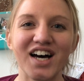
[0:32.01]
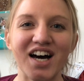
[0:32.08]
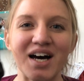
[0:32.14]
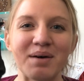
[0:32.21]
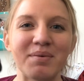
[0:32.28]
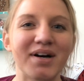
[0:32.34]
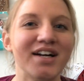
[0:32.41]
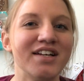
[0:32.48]

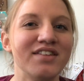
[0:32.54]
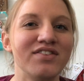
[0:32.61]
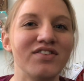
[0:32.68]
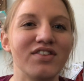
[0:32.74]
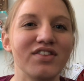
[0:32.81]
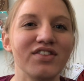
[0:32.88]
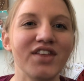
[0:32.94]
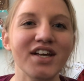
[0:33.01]
I
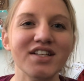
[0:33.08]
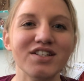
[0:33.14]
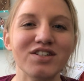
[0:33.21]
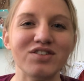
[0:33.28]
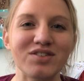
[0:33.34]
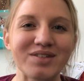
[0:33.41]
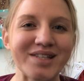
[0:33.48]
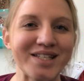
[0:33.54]
like to
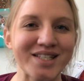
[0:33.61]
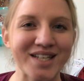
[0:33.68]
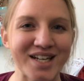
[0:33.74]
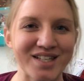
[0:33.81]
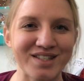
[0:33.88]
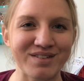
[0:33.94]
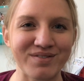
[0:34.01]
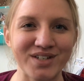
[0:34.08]
do these
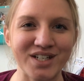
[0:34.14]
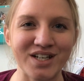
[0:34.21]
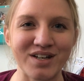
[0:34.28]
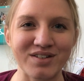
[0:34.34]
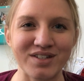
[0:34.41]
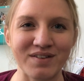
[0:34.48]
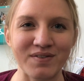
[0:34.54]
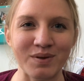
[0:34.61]
kinds of
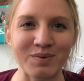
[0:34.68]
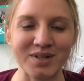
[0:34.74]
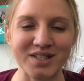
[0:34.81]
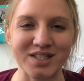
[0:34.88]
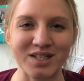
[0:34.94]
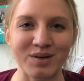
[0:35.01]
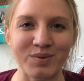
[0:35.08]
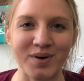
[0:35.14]
videos every
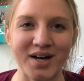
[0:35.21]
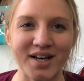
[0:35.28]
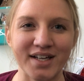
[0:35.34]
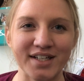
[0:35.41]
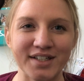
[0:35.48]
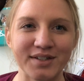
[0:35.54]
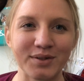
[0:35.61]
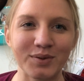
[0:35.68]
once in a
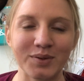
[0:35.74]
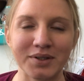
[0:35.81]
while,